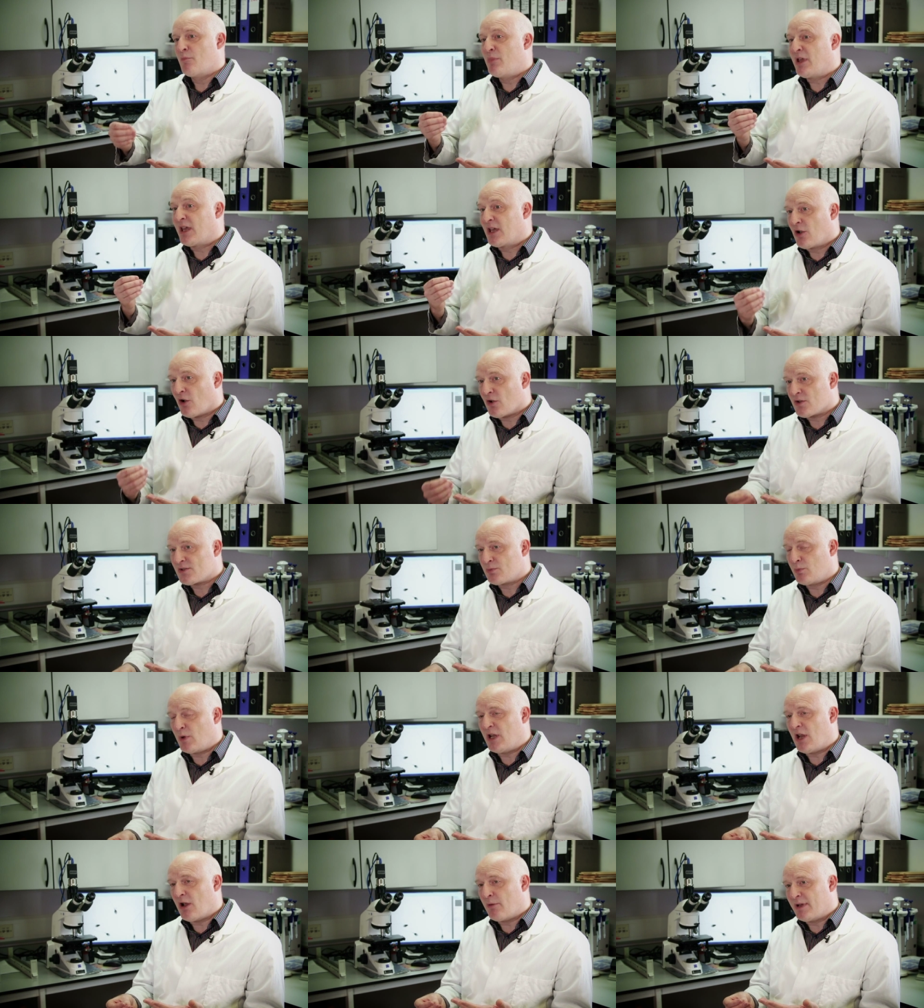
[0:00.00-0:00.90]
Because
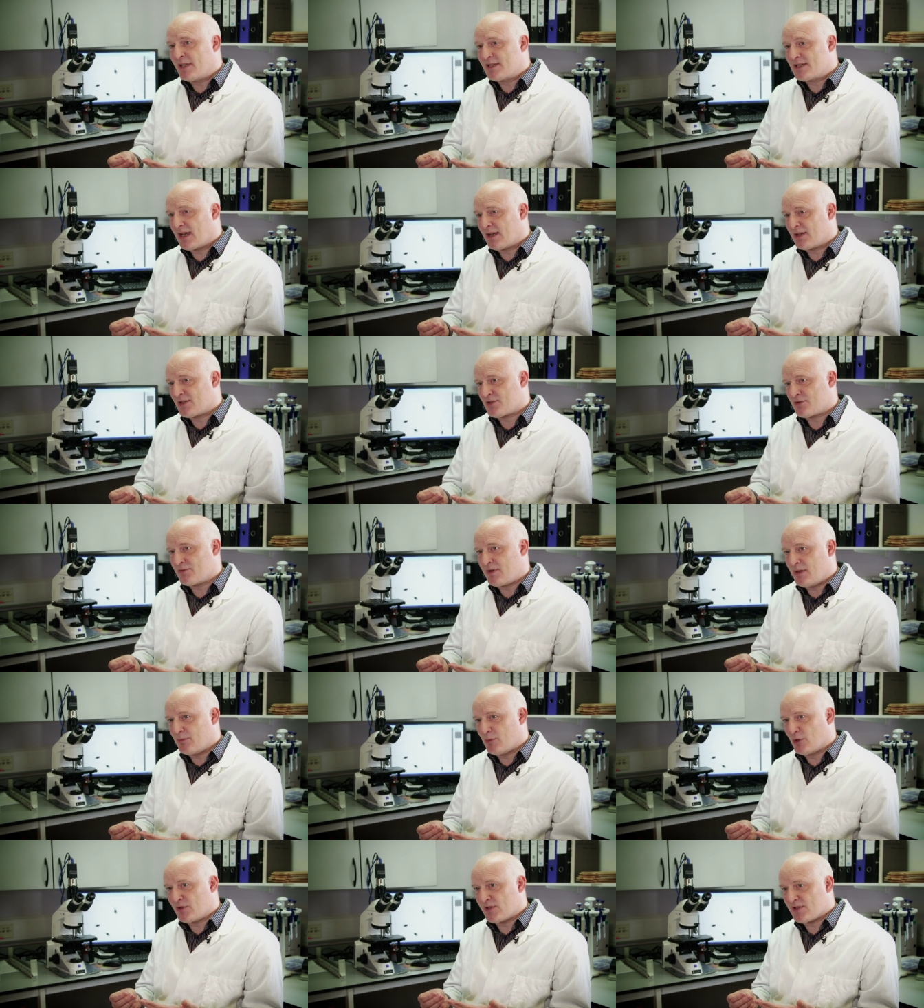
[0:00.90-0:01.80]
we know it takes
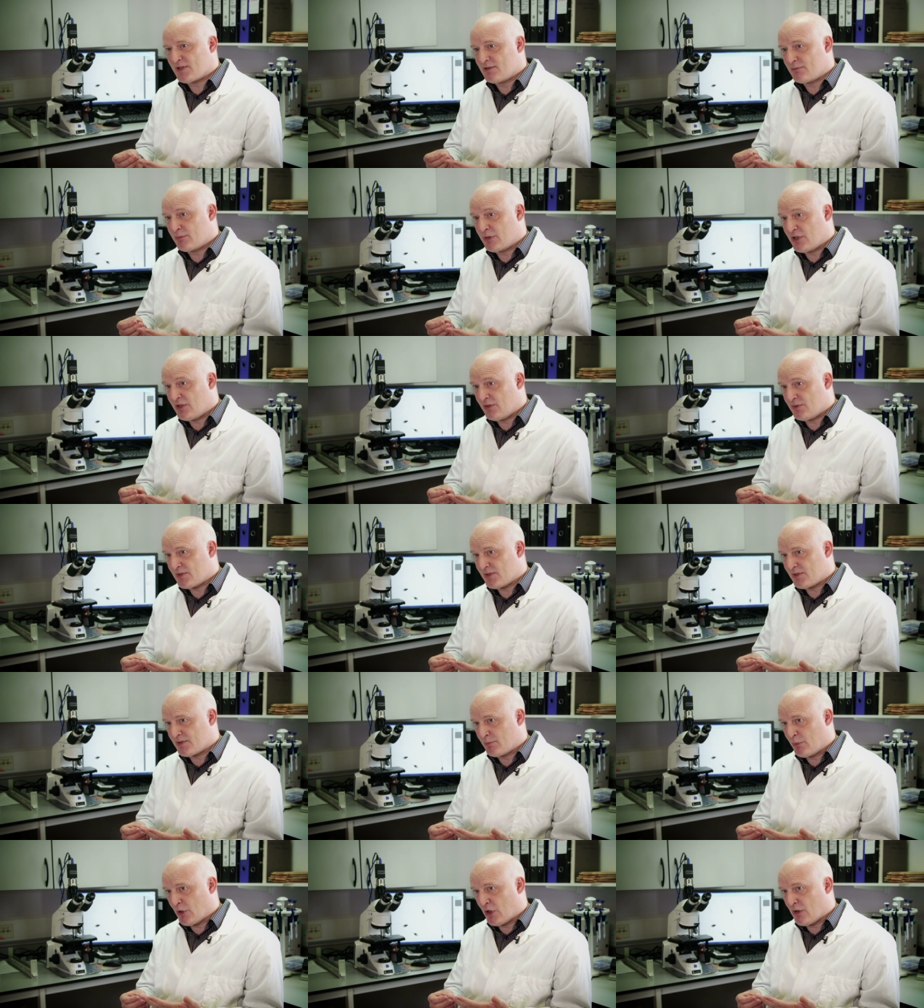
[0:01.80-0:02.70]
three months to produce
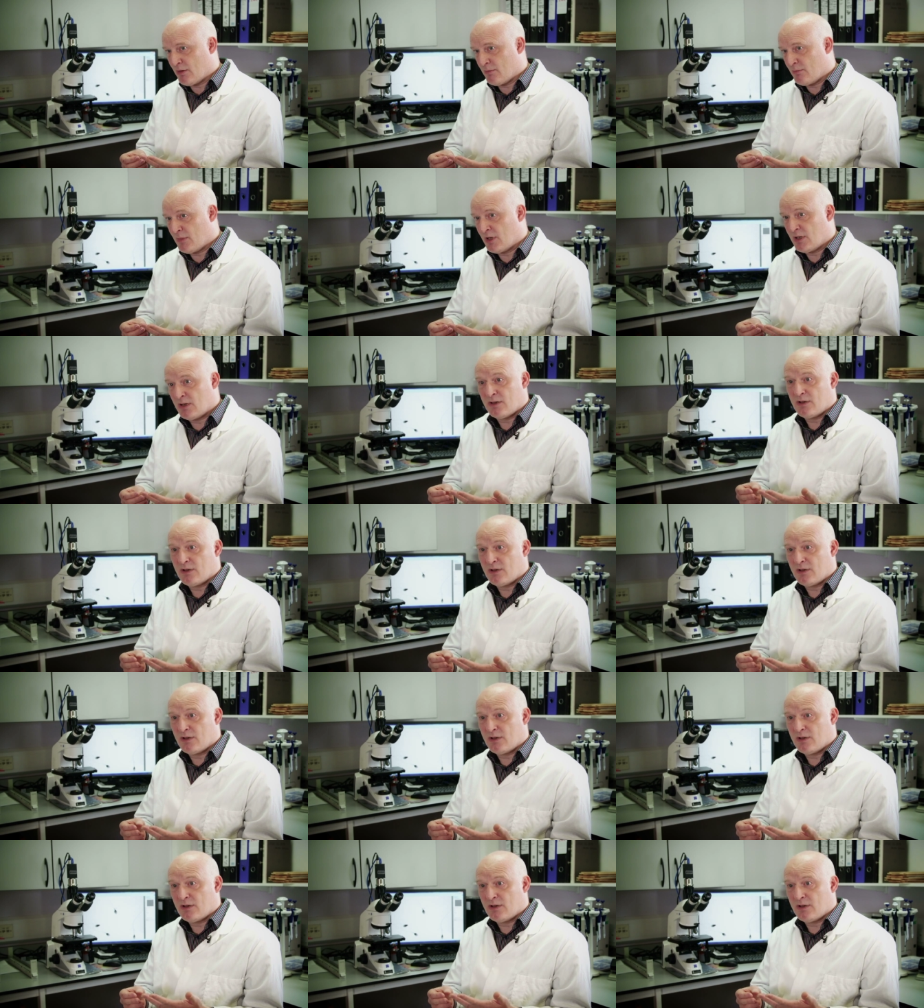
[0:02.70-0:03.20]
a sperm,